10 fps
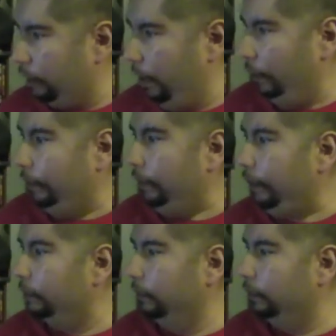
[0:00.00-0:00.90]
The
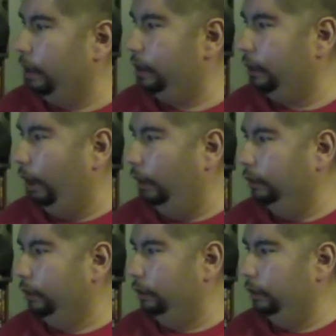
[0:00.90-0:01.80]
next movie I saw,
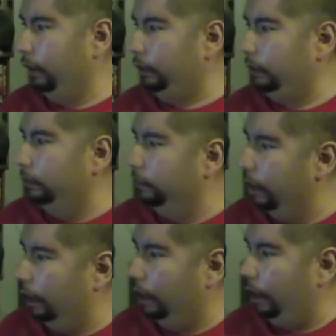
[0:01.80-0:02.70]
which was on the
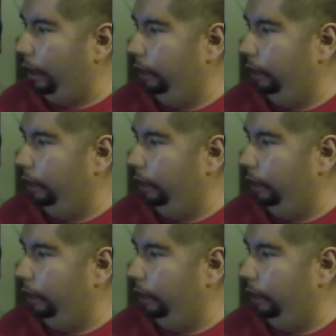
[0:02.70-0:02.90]
5th,